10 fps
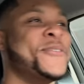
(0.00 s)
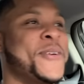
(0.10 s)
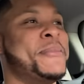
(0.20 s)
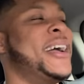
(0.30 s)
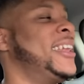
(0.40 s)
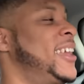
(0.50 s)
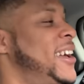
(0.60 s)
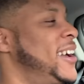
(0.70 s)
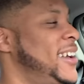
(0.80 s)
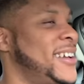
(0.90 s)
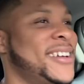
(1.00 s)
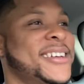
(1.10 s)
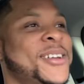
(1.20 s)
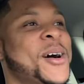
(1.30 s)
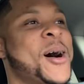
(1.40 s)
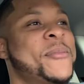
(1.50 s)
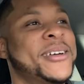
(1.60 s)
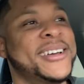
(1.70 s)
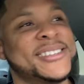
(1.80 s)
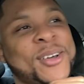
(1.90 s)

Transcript: from LA. You know what I mean?